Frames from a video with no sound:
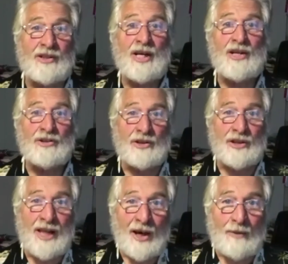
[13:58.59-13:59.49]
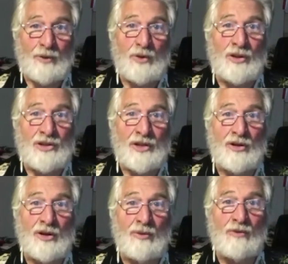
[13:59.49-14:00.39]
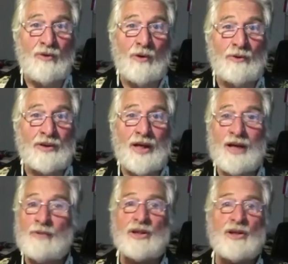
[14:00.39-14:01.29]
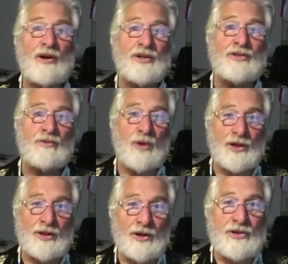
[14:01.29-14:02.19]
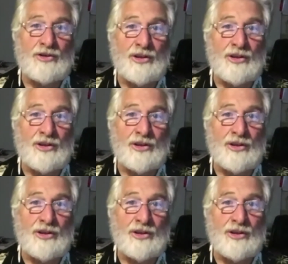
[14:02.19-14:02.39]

going to help you continue to move forward regardless of what occurs in your